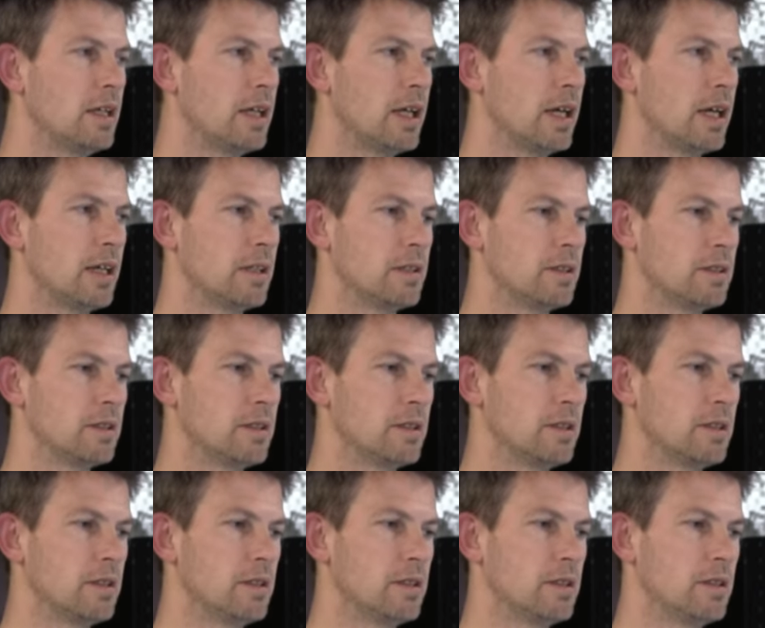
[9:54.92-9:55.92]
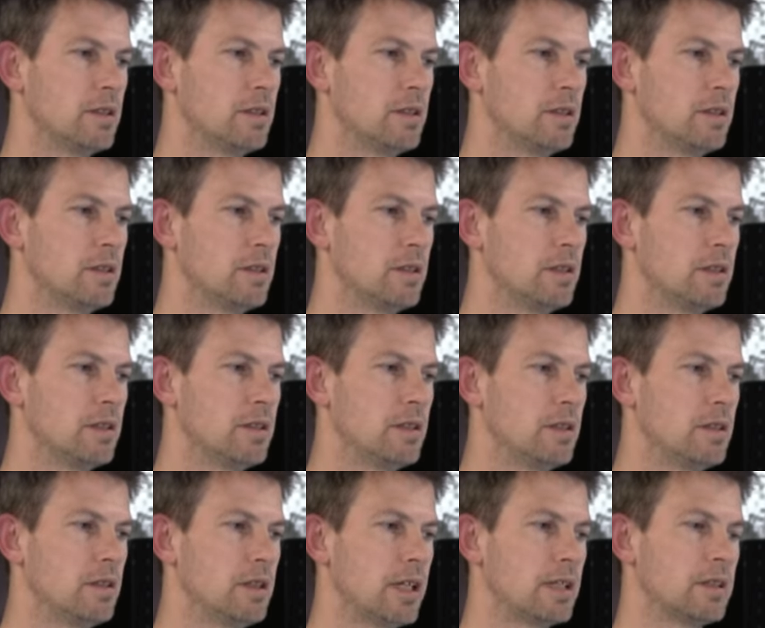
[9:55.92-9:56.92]
And
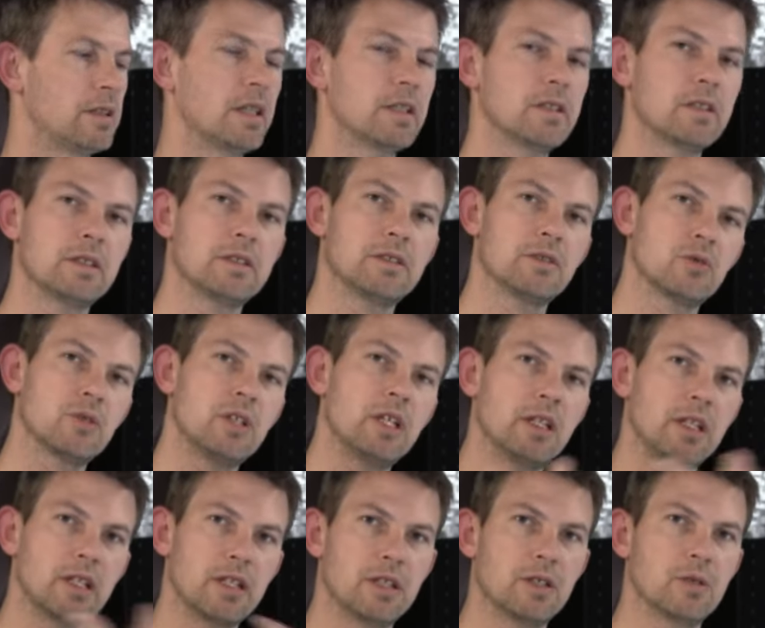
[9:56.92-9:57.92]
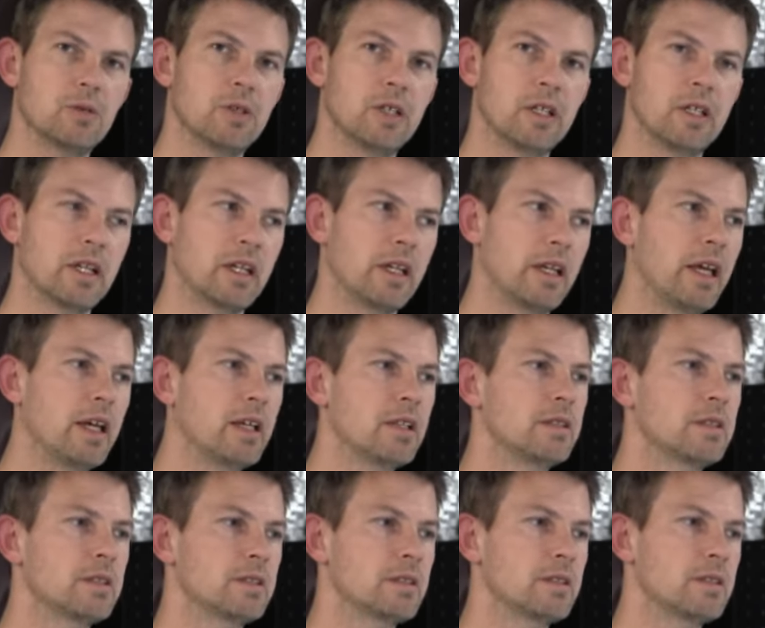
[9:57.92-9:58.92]
And that is really going
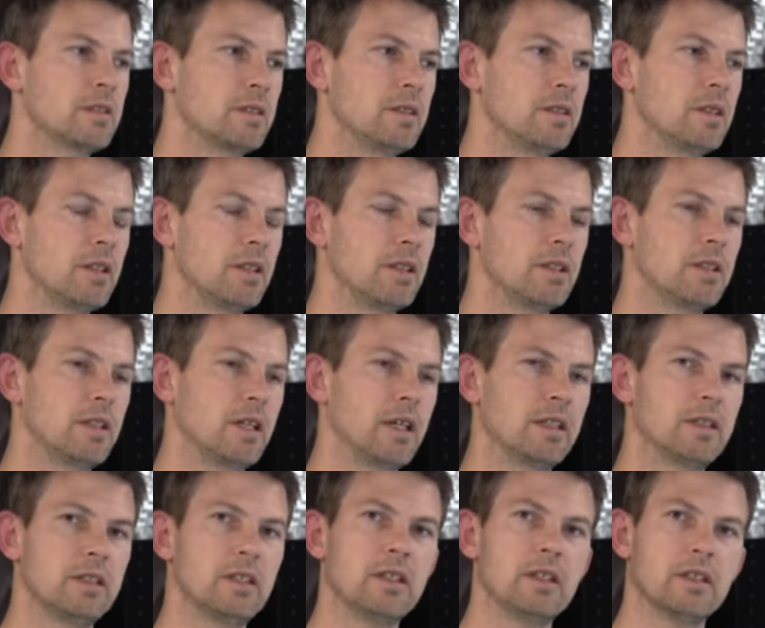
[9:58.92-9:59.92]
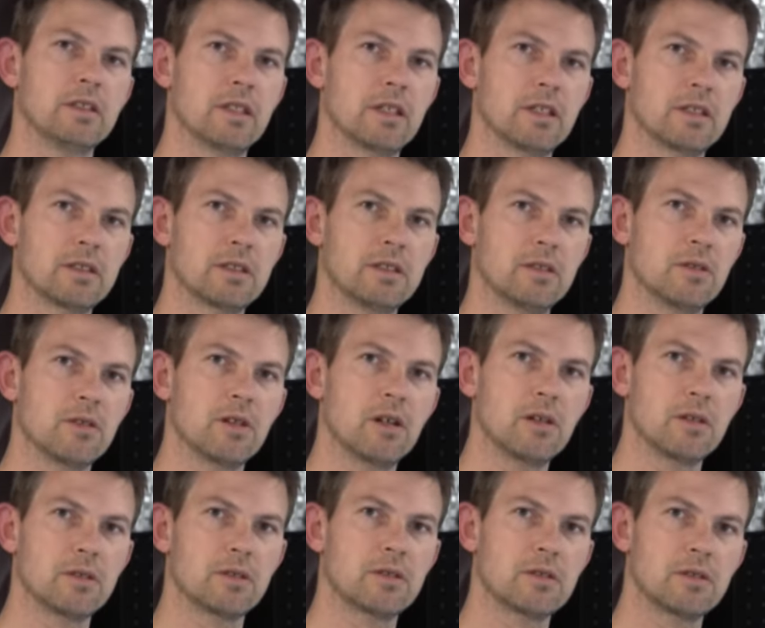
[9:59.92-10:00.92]
against the idea that you
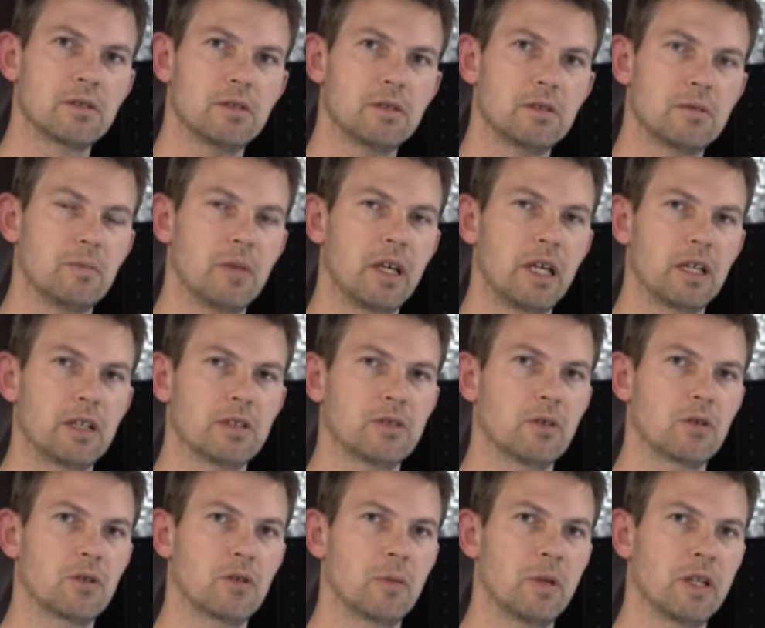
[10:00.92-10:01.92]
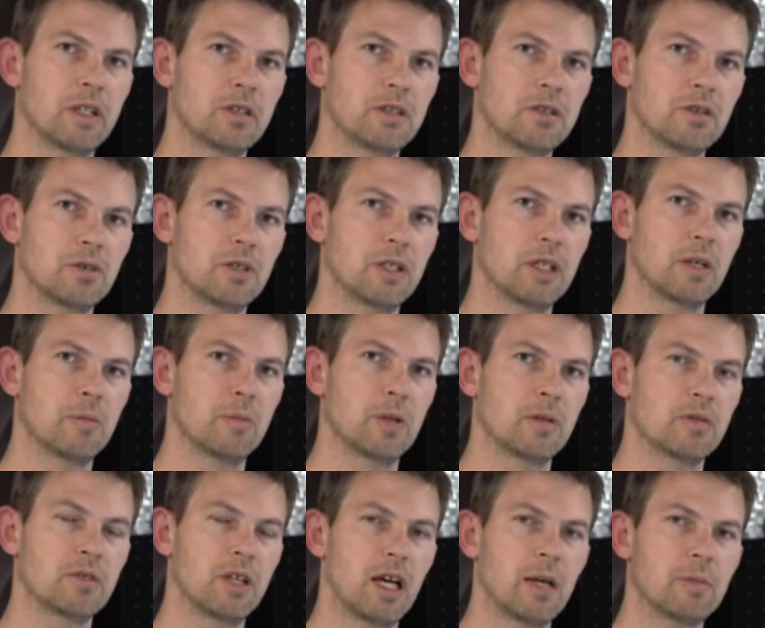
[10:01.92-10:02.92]
can't make a documentary
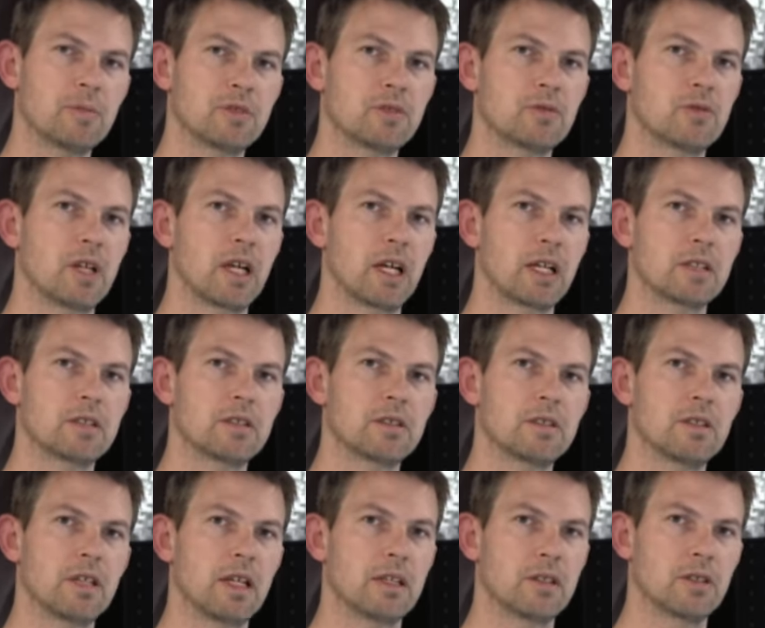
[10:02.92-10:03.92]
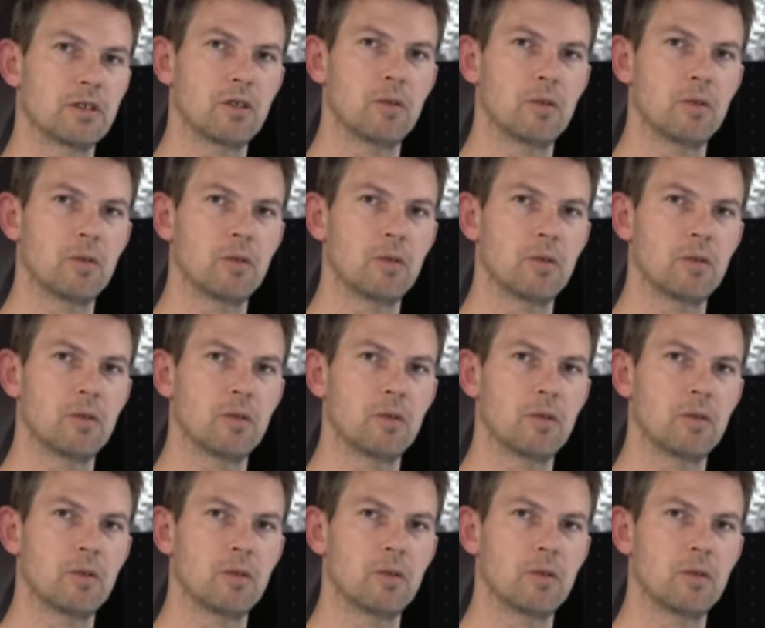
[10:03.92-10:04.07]
about abstract and